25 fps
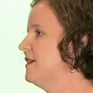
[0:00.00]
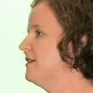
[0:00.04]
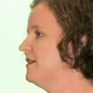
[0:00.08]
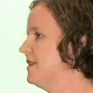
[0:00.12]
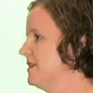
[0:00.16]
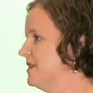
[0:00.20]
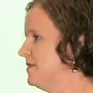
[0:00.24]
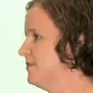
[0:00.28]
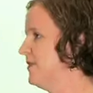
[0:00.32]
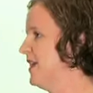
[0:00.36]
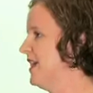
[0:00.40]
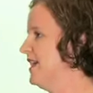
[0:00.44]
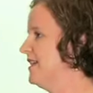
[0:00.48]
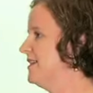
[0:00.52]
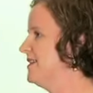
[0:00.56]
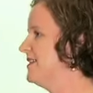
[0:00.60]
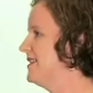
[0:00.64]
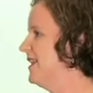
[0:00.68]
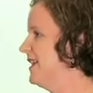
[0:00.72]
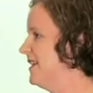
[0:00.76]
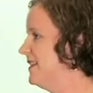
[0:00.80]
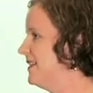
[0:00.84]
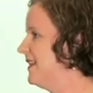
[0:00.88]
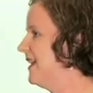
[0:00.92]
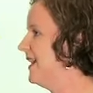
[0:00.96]
the demands
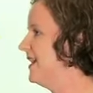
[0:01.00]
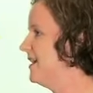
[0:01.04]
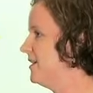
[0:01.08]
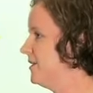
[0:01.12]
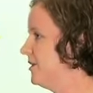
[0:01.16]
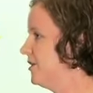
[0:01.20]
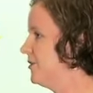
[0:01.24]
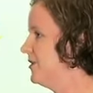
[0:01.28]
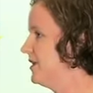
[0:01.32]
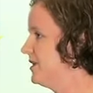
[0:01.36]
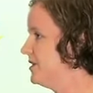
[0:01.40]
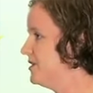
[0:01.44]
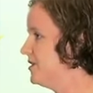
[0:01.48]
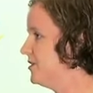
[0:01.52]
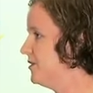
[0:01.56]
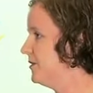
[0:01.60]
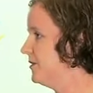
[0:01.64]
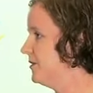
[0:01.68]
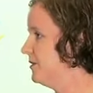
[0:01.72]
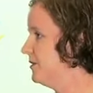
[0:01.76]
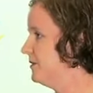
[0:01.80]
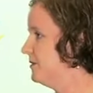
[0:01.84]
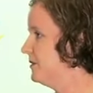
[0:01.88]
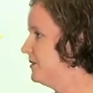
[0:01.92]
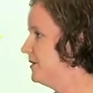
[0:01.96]
that they are going
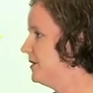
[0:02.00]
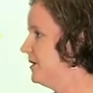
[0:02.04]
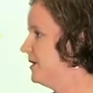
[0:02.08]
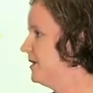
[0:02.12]
to